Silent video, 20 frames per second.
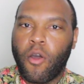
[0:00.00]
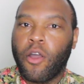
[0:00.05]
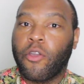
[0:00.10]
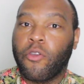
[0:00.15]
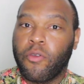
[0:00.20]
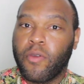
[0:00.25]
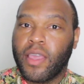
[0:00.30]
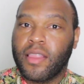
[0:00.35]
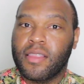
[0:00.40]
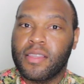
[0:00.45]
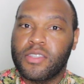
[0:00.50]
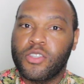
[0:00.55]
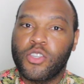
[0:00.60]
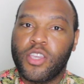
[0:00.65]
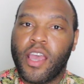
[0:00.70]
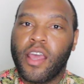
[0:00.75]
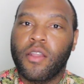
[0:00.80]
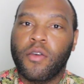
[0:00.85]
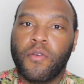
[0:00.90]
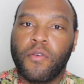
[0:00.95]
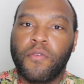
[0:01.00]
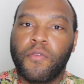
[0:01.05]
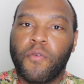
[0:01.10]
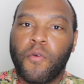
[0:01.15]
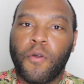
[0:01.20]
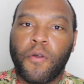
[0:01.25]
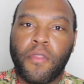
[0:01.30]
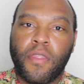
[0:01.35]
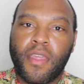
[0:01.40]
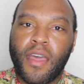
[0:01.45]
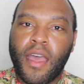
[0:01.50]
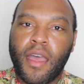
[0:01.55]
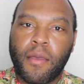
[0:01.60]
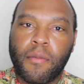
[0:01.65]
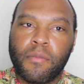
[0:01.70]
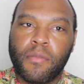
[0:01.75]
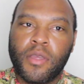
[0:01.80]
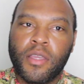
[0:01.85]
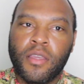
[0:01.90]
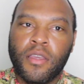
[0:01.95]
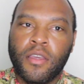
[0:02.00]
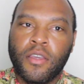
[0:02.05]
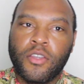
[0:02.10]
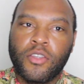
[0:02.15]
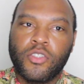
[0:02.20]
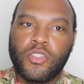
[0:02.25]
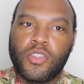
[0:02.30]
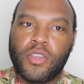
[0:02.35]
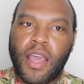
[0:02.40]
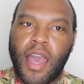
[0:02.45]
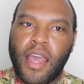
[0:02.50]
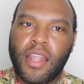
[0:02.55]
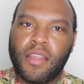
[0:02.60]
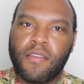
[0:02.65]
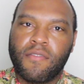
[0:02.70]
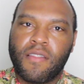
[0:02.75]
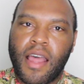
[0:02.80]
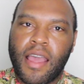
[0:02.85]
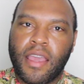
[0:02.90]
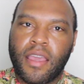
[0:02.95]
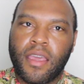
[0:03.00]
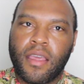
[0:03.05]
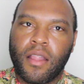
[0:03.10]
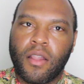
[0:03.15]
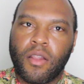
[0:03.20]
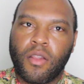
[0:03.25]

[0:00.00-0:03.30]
or create this channel for them to kind of like